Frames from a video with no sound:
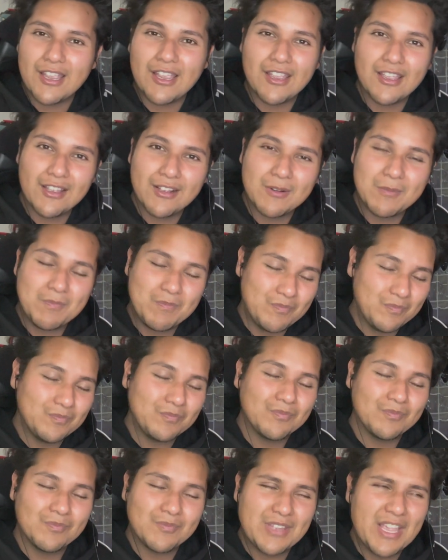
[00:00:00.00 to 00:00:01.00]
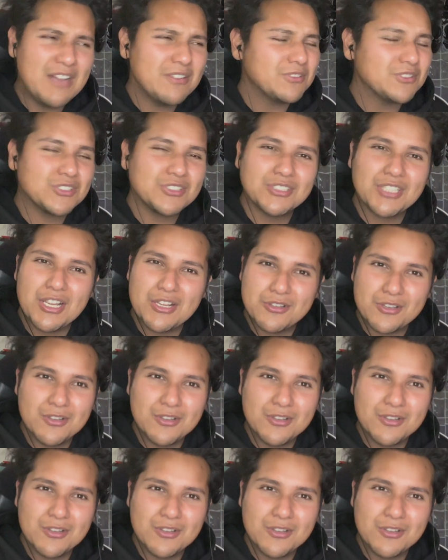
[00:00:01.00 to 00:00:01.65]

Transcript: And yeah, stay